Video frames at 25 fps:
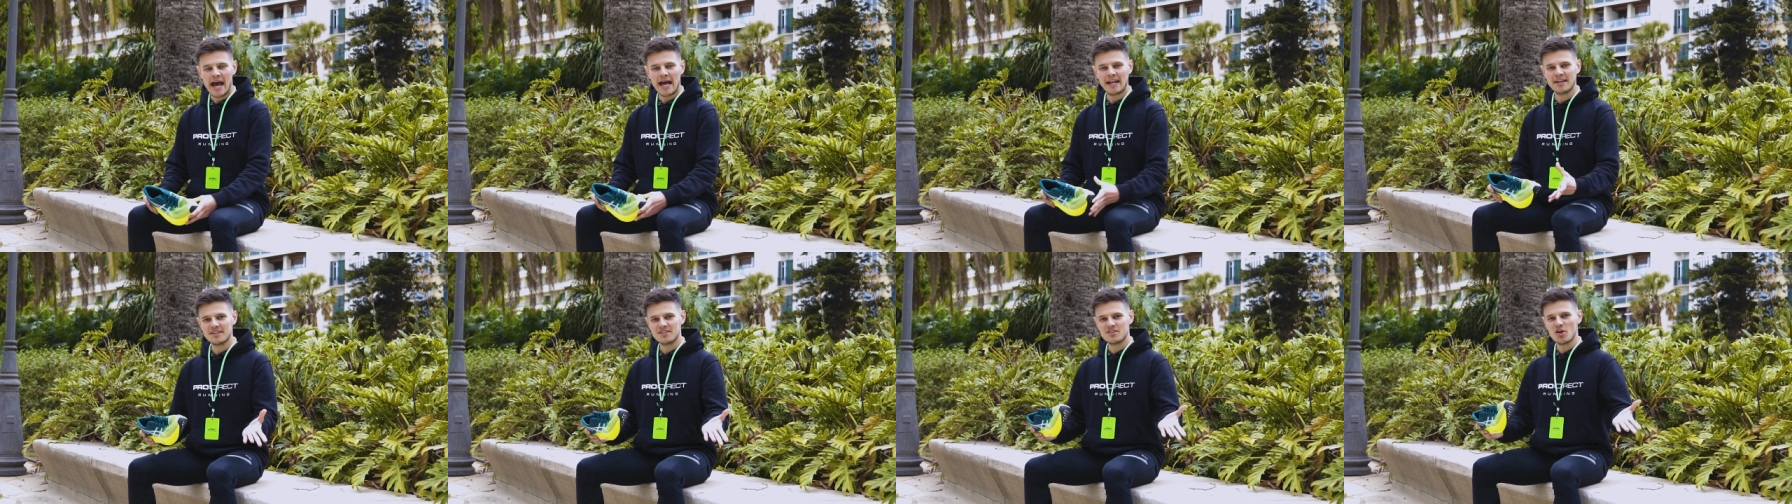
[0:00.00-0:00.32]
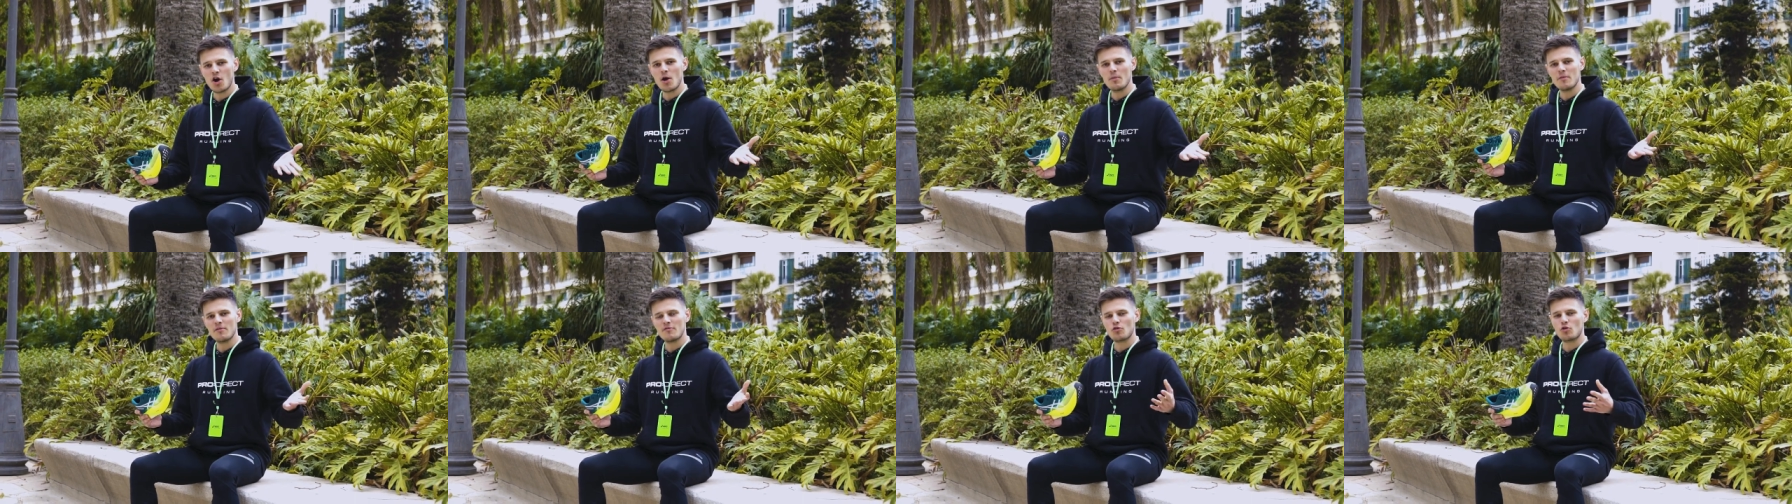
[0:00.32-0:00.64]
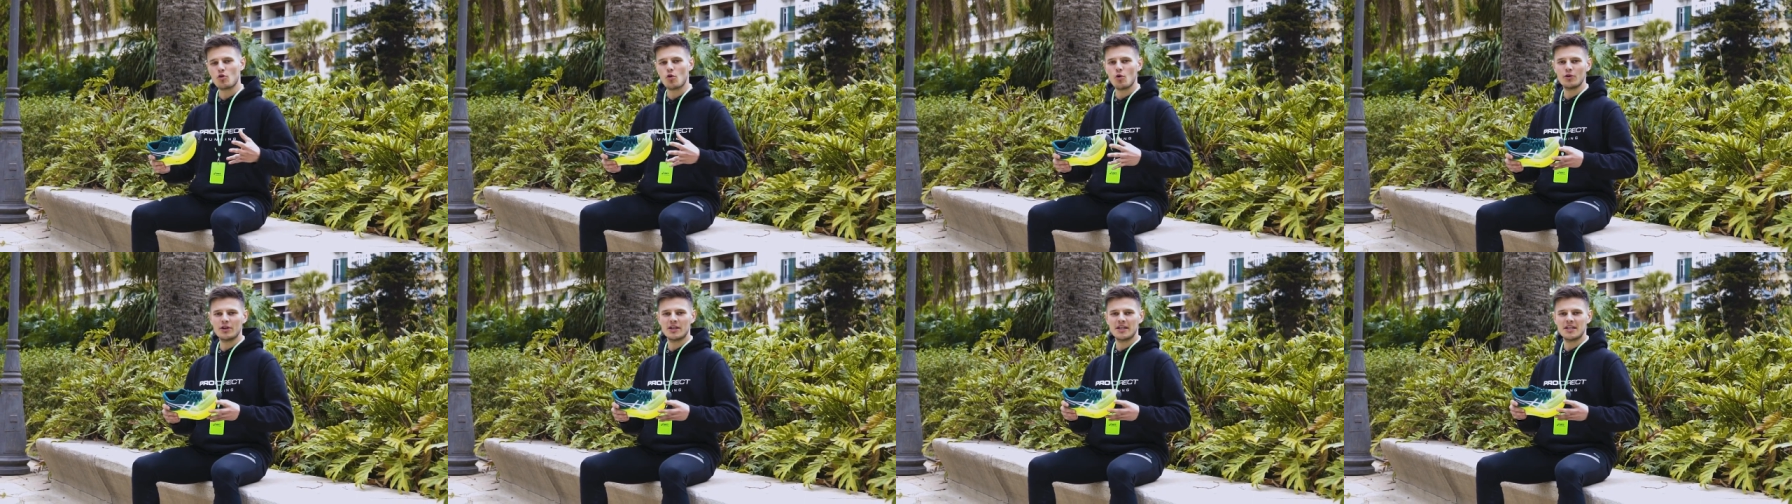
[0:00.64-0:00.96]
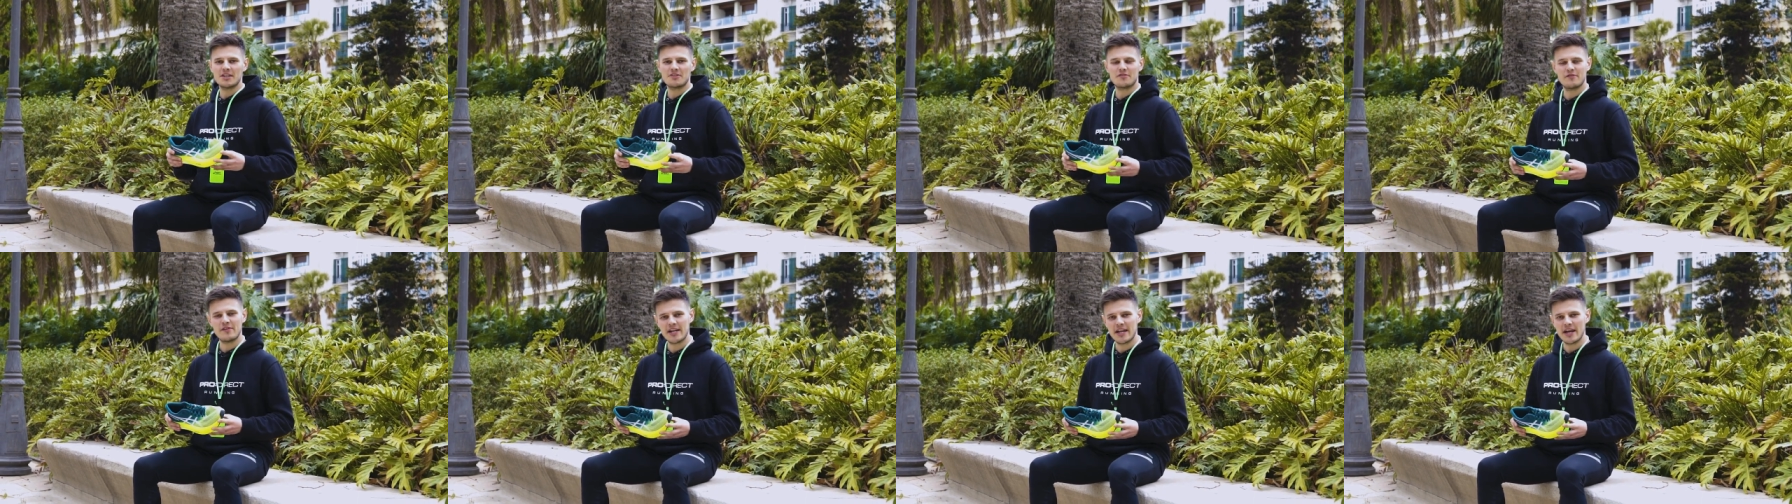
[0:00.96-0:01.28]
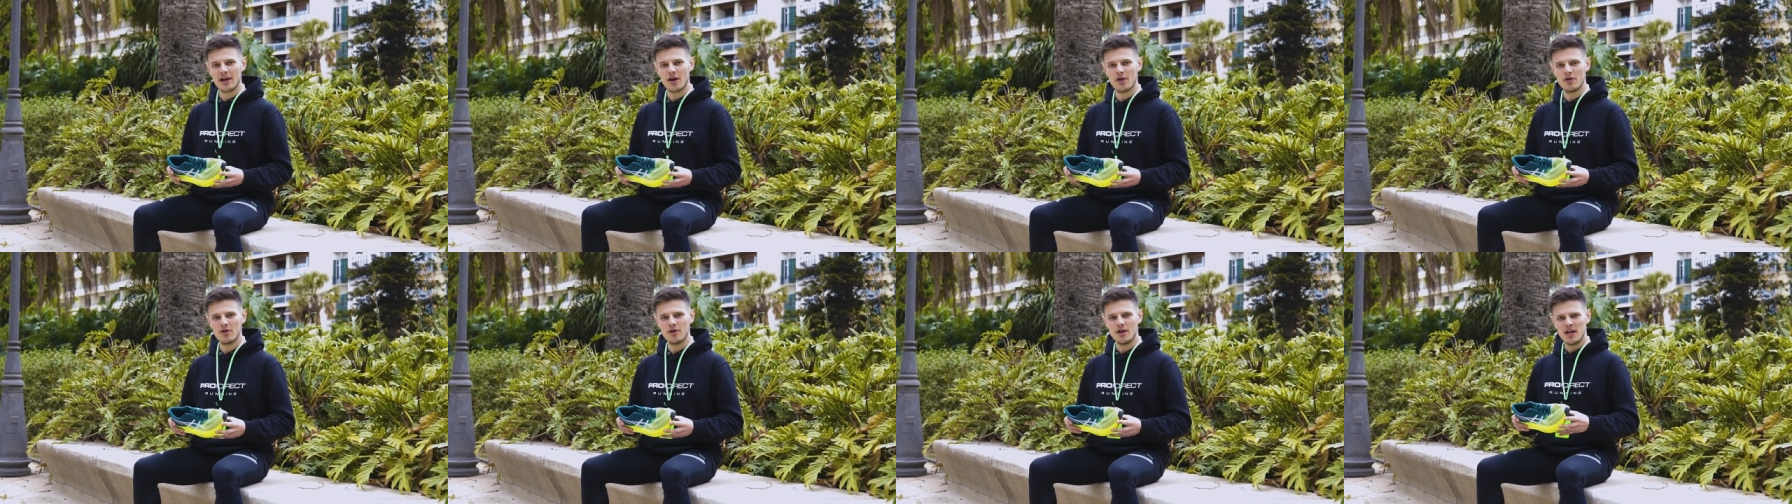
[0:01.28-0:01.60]
At the time of recording this
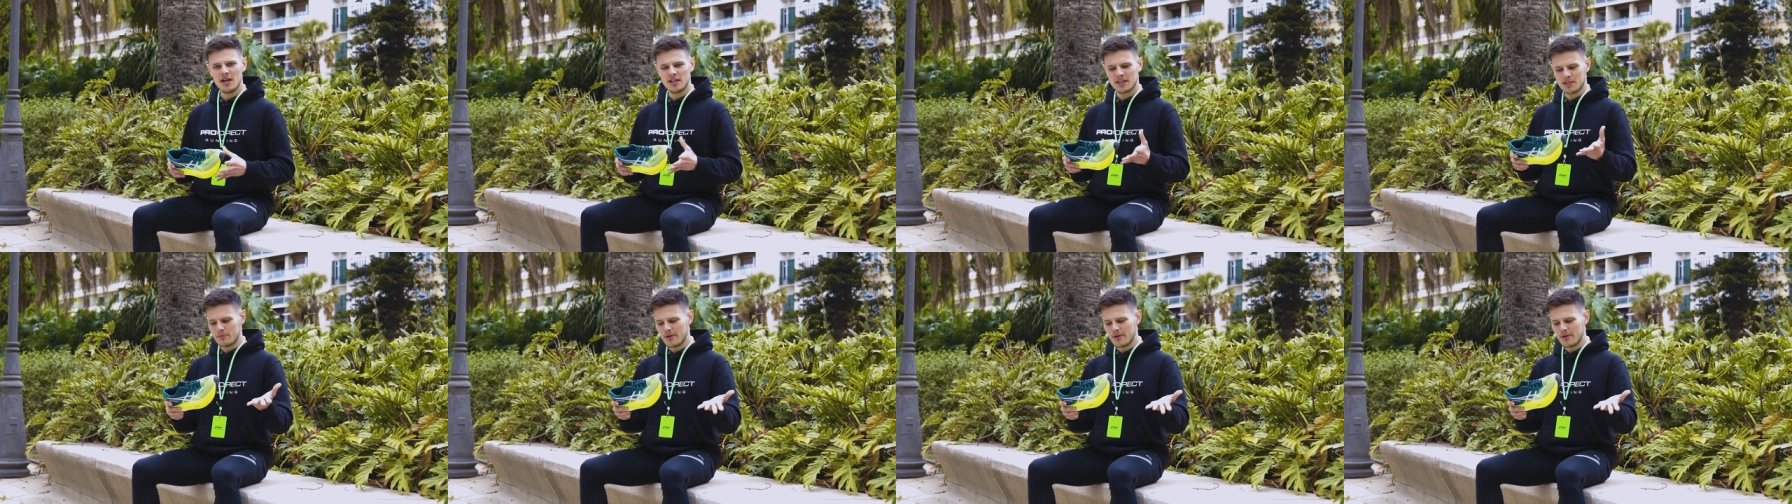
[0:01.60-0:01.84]
video,